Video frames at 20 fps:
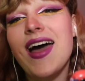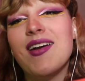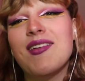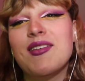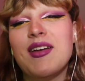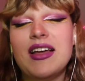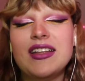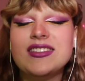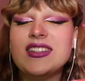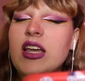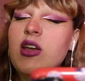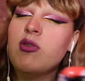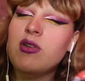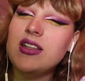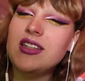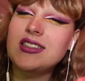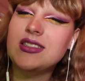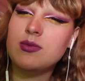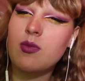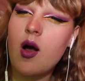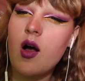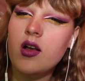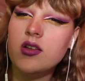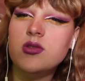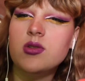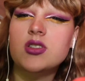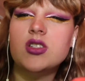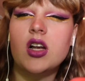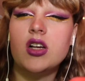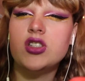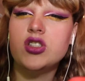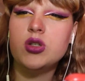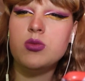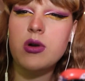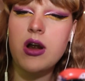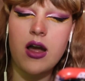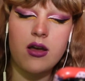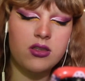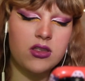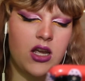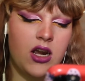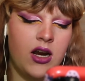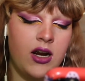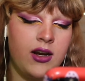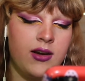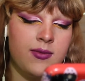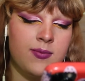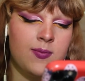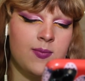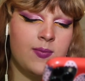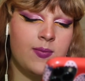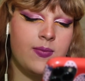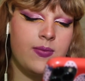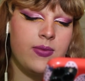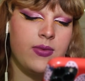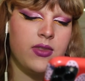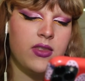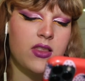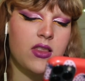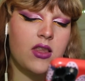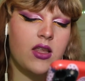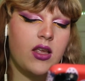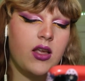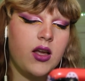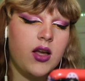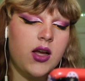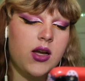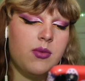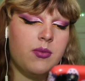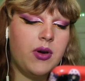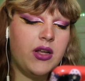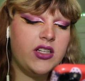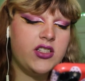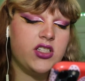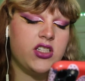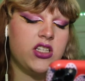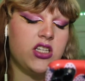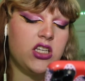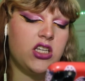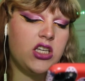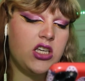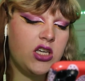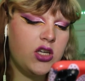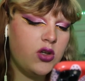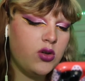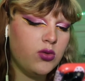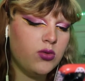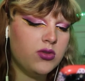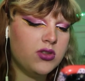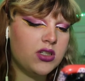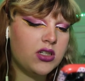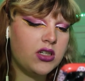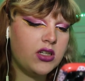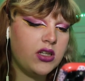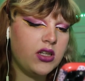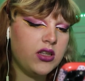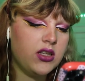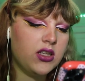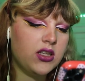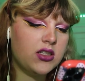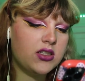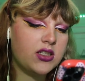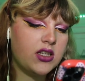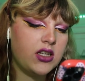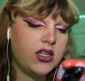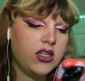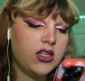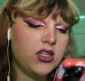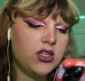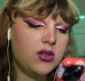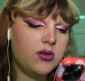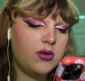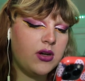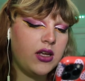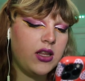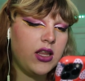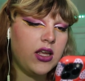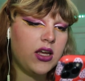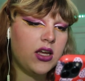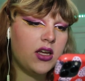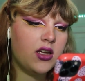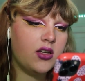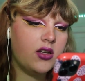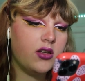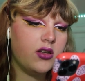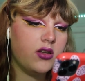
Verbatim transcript: I don't, it's like really small, so it's not super out there, but it's cute. I think that's kind of cute. I like it.